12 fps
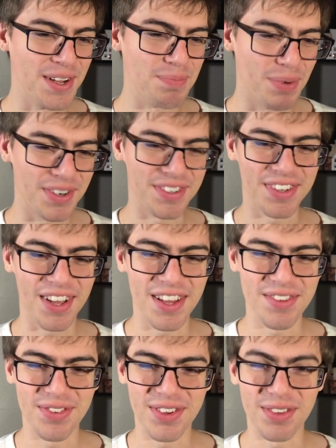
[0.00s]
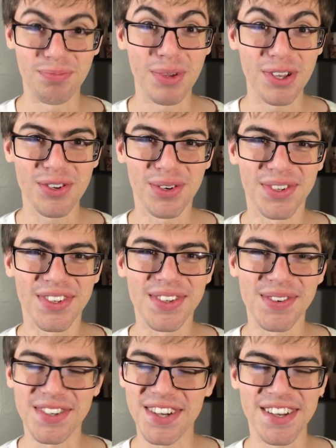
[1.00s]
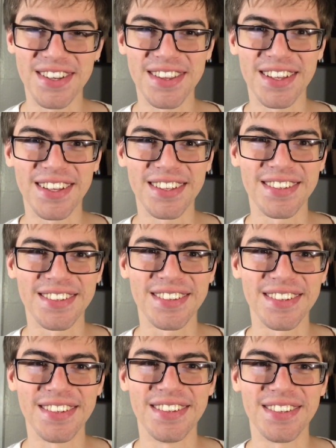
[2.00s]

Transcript: Bug's Life is Bichos, which I just think is